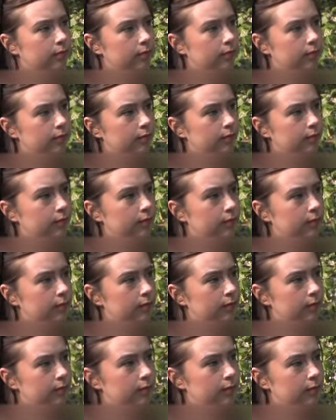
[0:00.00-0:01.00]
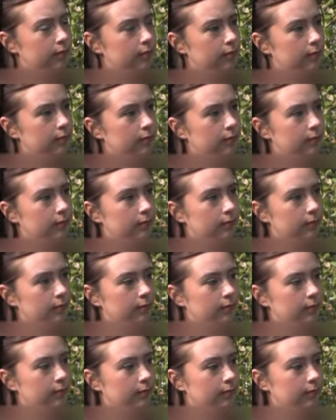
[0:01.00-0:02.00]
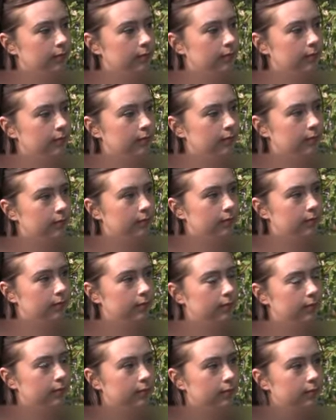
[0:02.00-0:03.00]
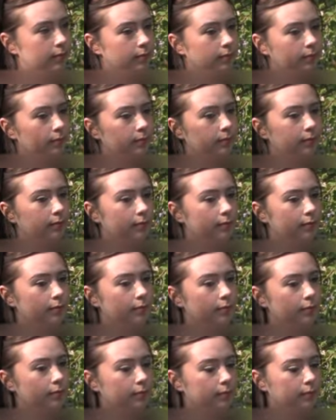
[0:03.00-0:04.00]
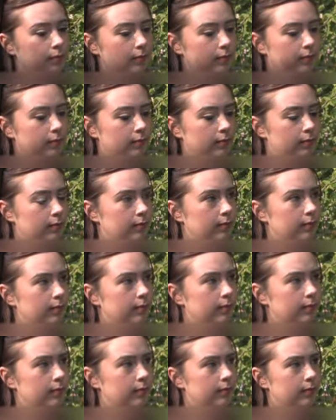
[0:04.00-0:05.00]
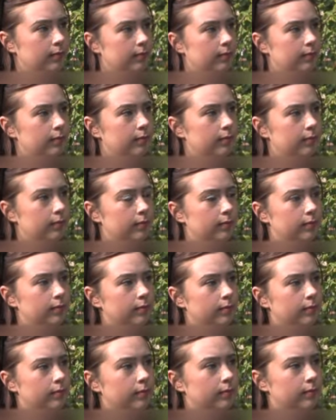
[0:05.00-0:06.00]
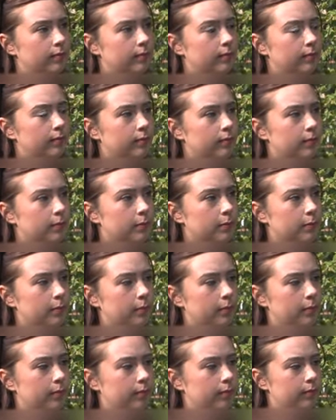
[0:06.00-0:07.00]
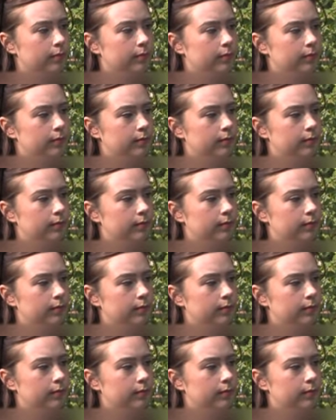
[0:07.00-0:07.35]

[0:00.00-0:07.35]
This person isn't speaking.